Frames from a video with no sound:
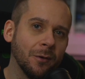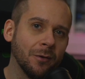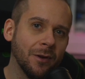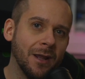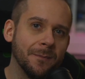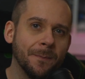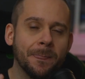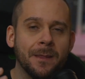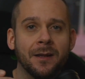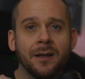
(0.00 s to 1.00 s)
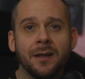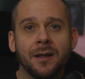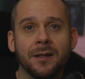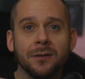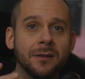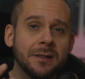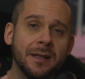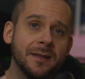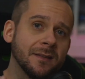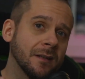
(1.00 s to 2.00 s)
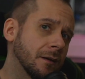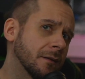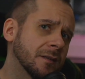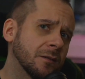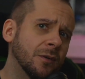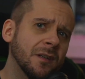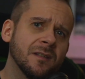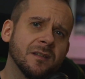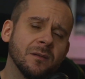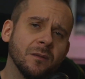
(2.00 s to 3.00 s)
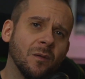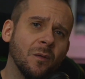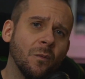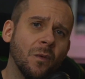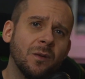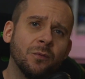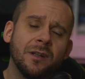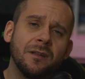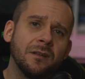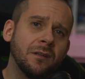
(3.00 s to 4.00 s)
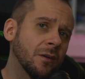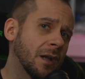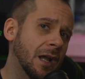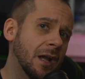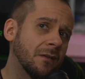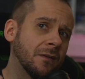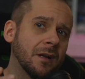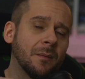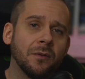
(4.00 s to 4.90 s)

game. Nonetheless, the story is well written. You have a couple of